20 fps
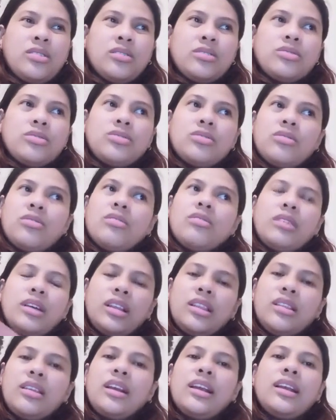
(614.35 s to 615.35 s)
So
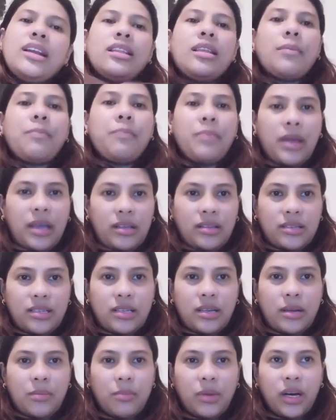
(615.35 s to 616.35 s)
it really
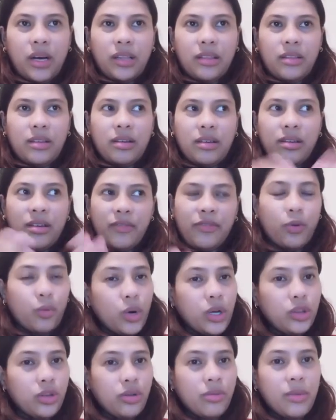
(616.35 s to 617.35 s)
depends. But if you
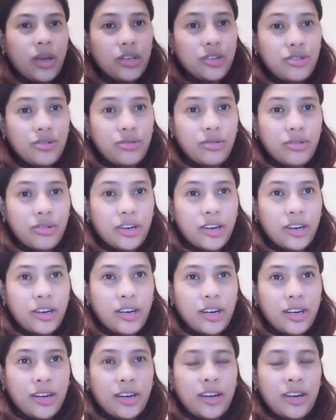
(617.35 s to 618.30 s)
want to make sure